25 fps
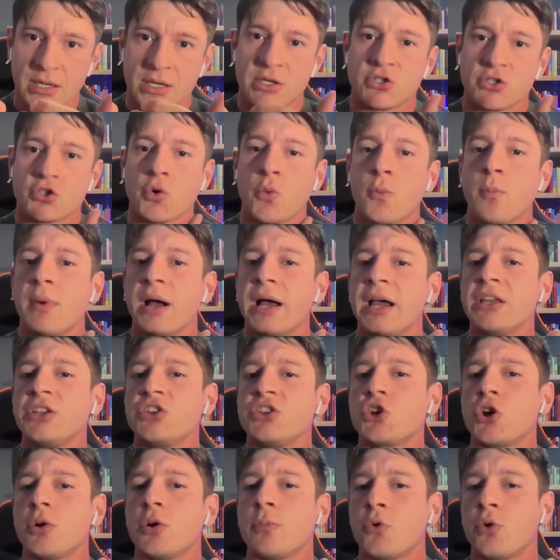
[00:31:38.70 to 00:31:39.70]
So my
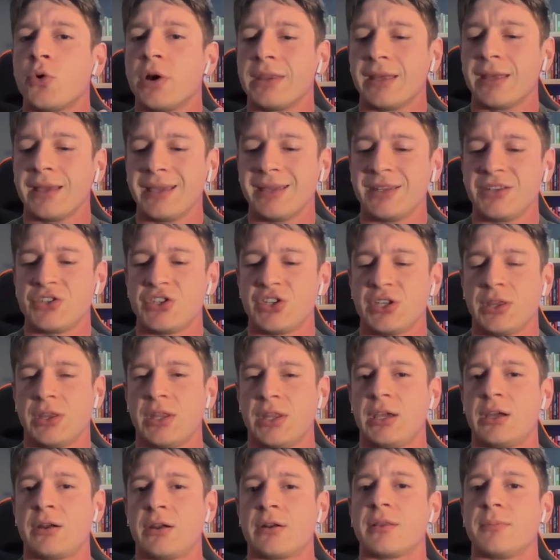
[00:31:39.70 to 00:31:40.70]
job when I
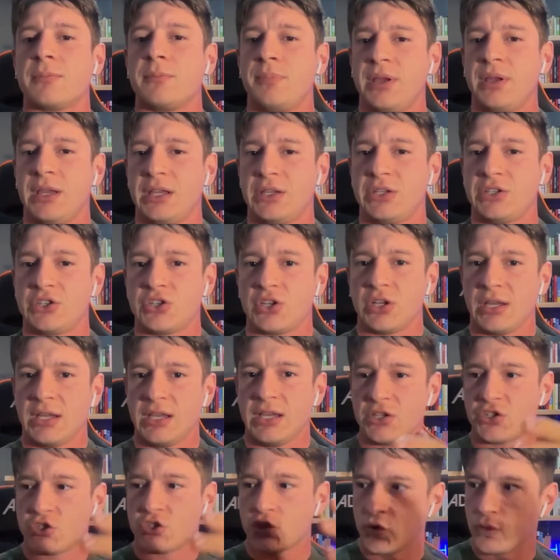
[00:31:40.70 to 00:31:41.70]
engineer the pitch
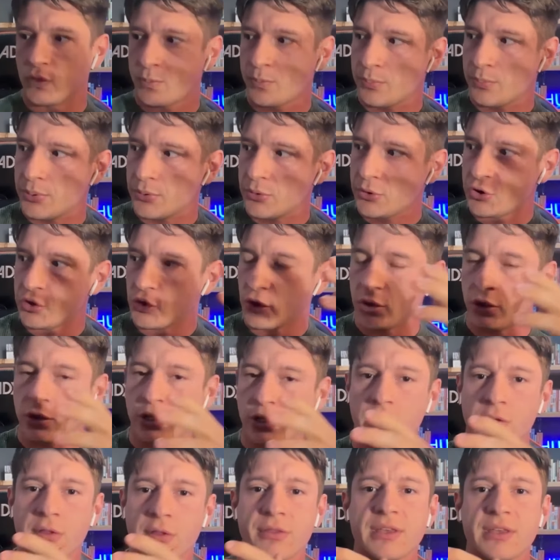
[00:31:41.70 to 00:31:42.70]
is to put
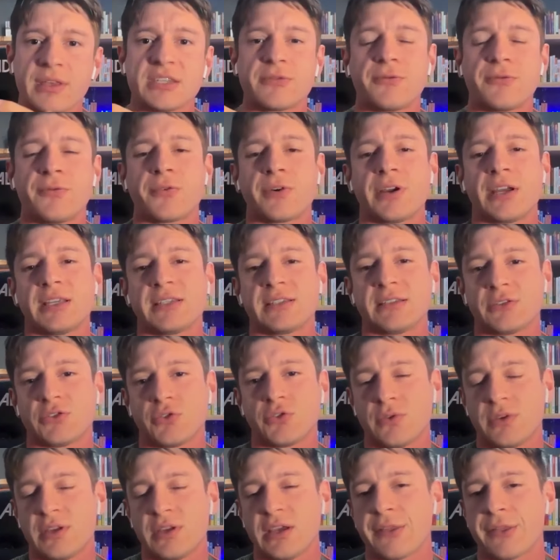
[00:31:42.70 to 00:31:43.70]
all these phrases
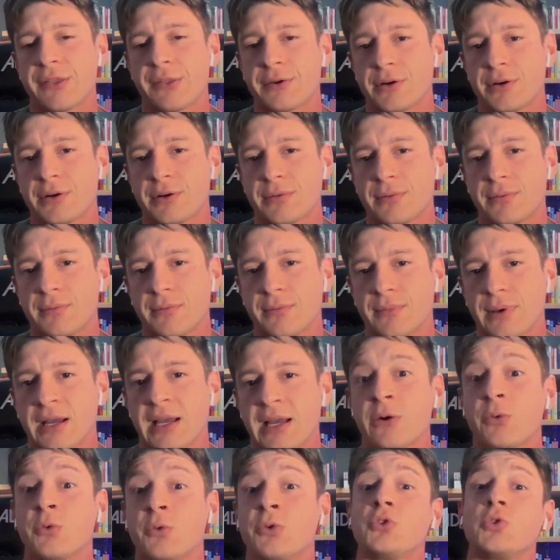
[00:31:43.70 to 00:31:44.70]
together.
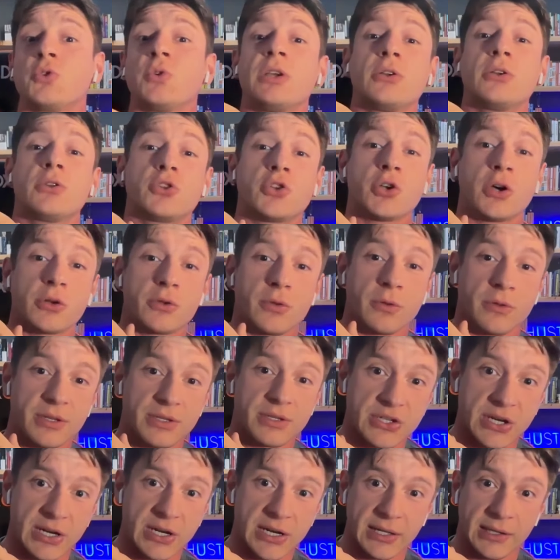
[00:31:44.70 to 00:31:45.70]
I want to talk to the
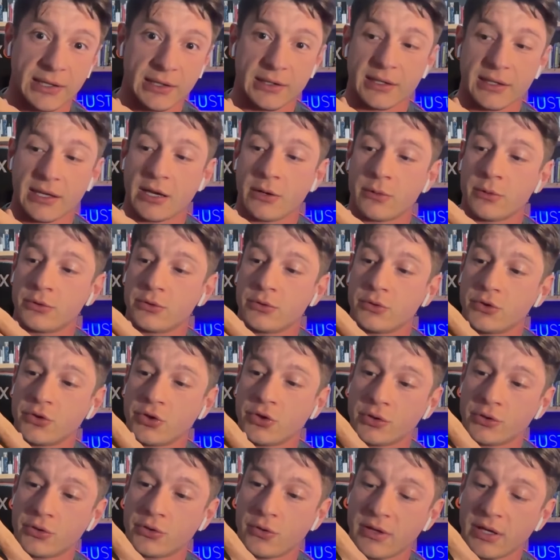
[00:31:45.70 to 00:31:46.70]
child, I want to
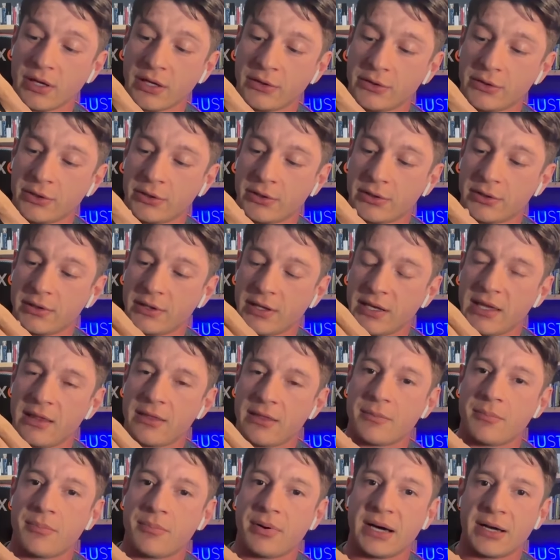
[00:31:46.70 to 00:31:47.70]
talk to the adult
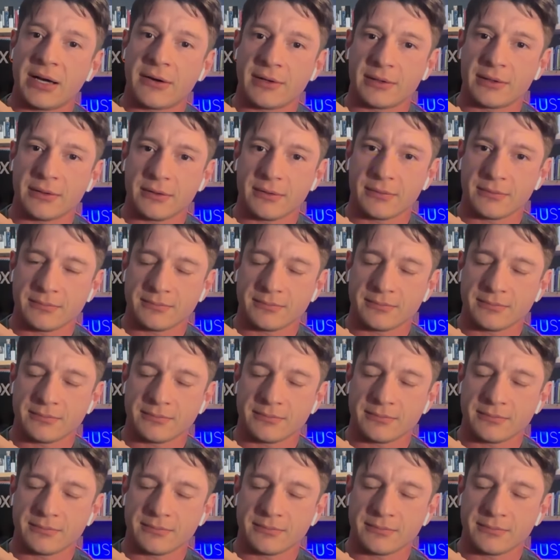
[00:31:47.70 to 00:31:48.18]
and the parent.